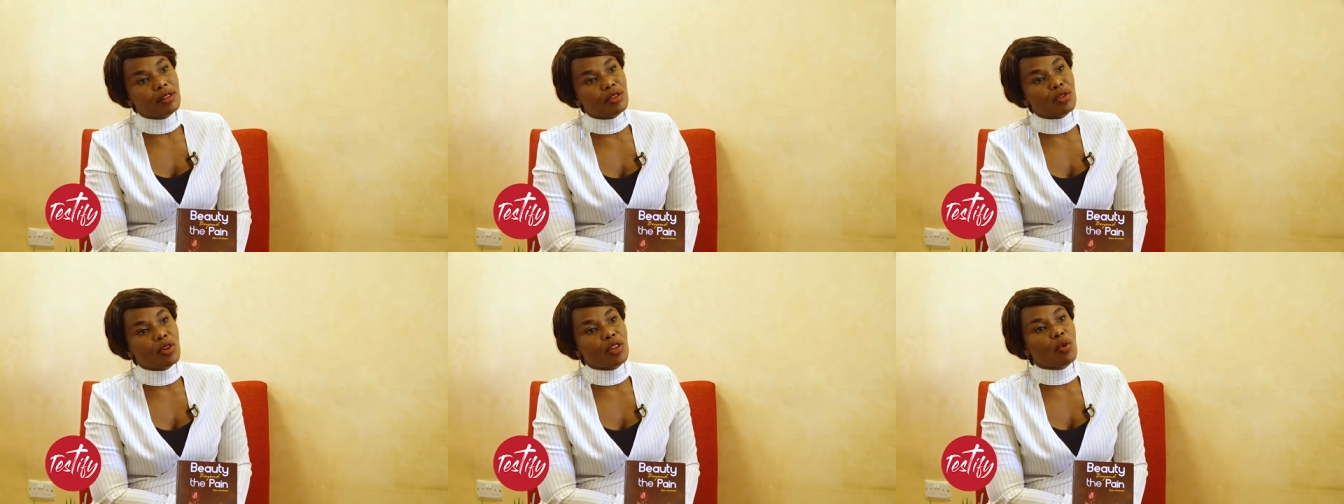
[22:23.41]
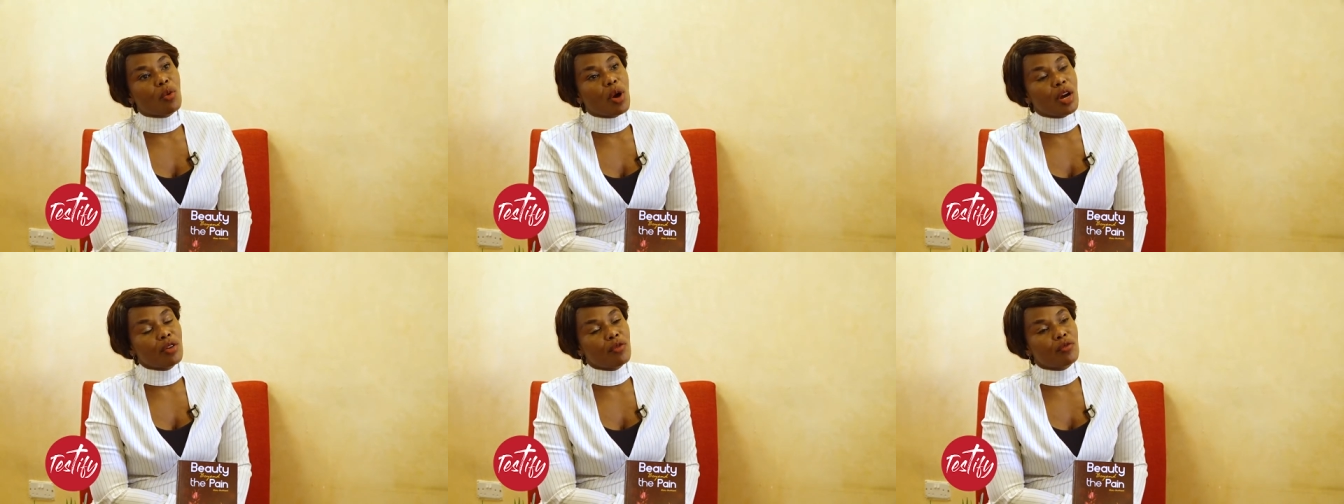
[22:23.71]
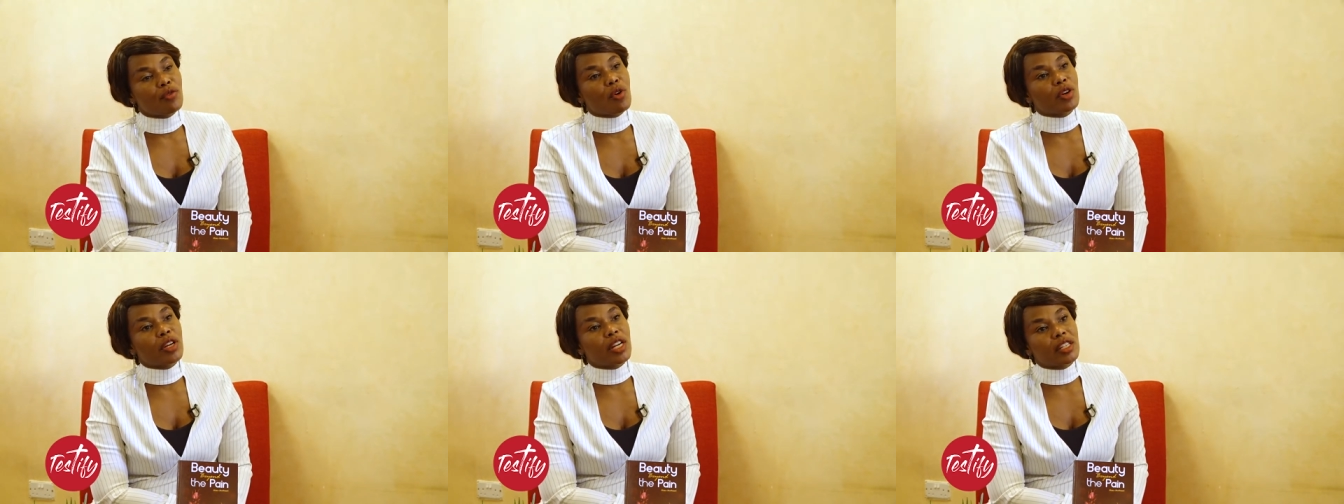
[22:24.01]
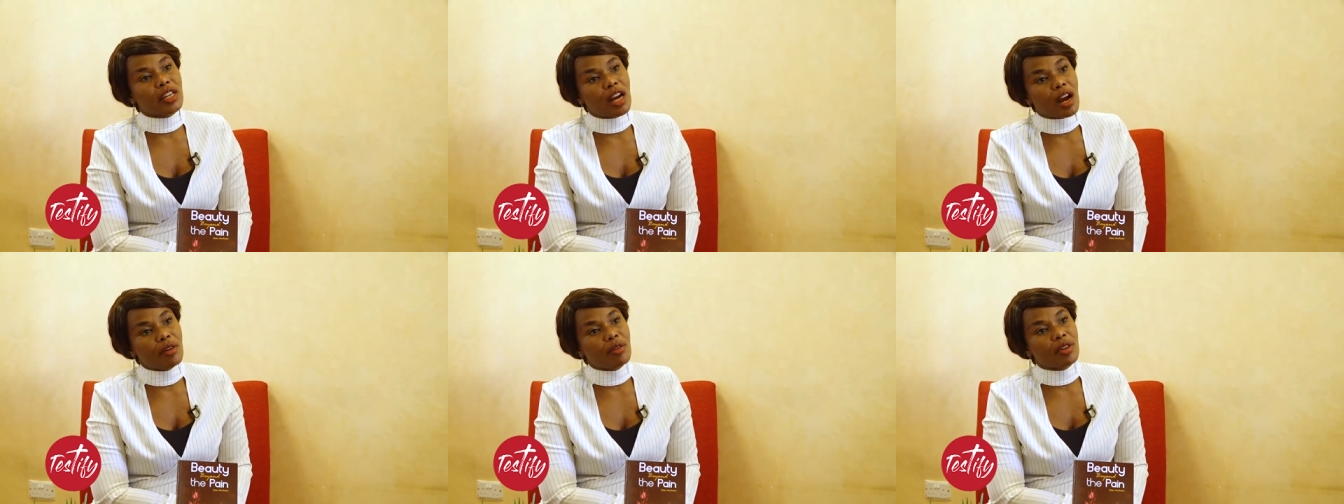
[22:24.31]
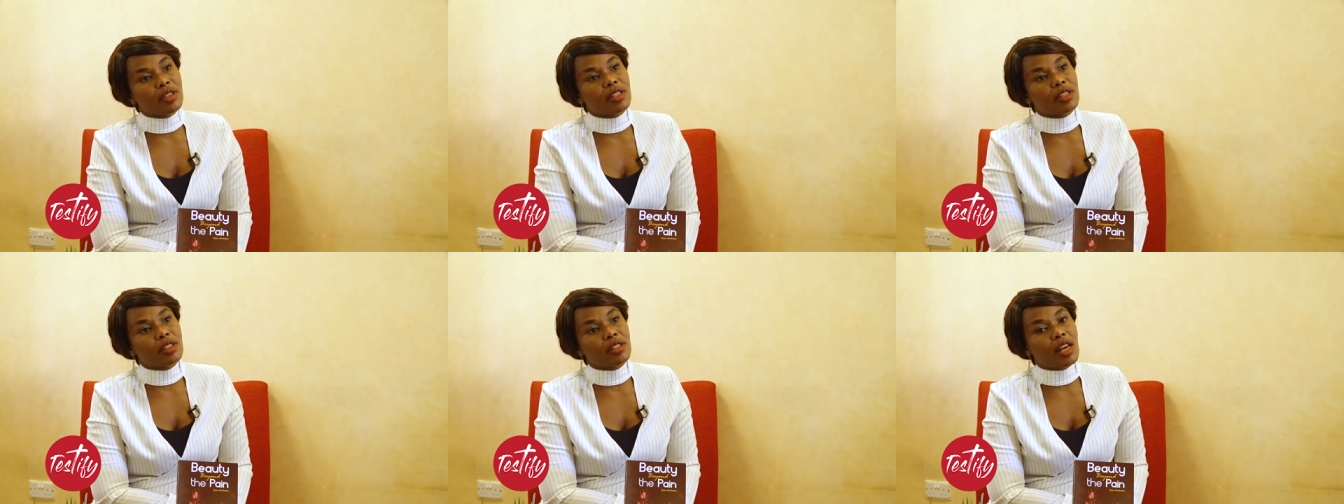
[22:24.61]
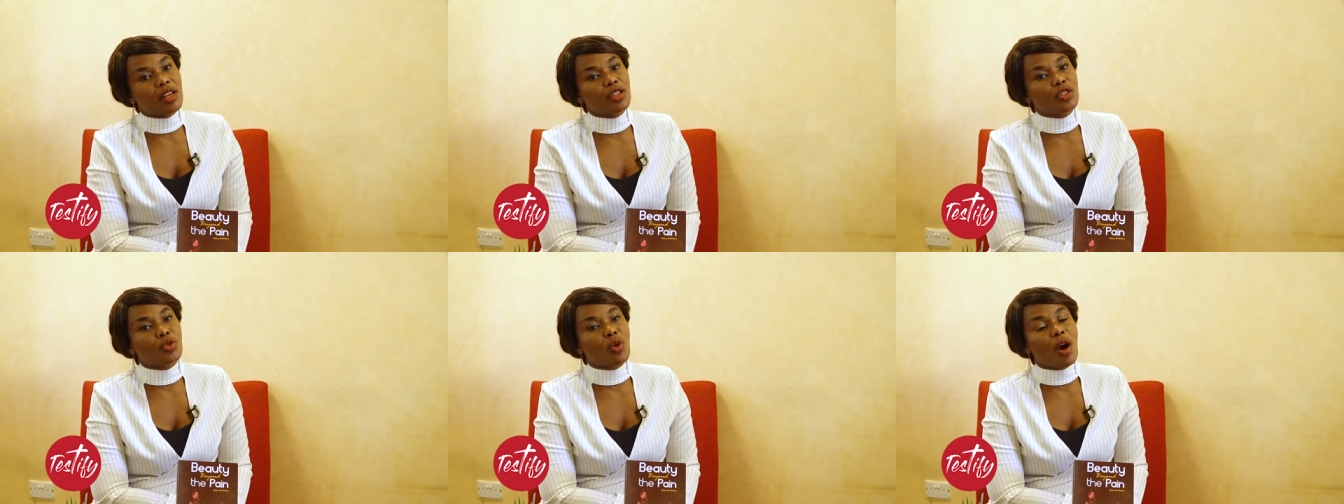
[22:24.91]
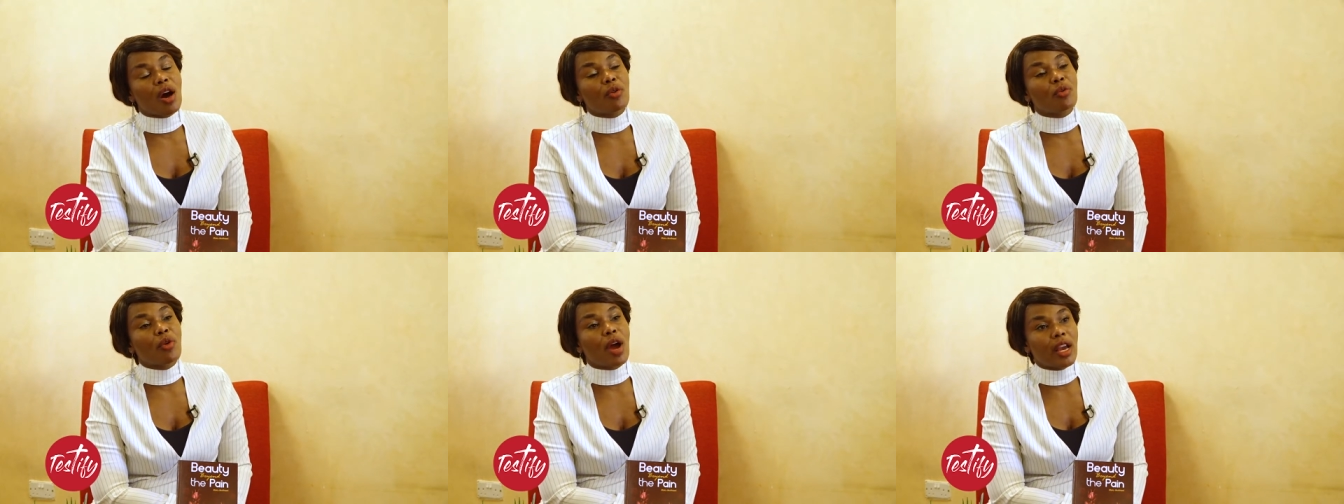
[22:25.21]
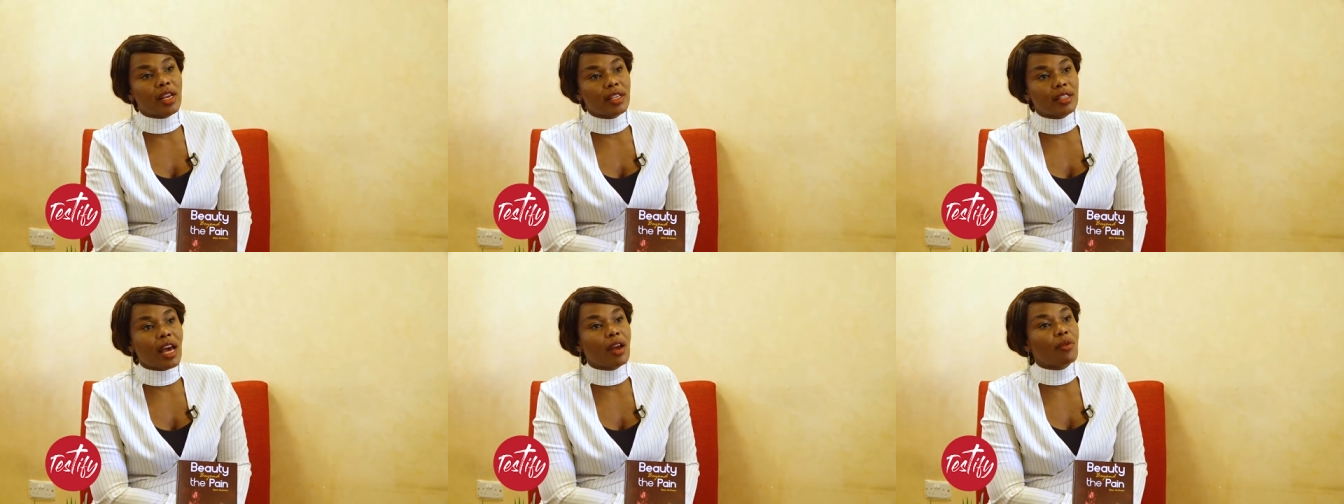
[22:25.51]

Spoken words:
You know, the Word of God encourages us to arise.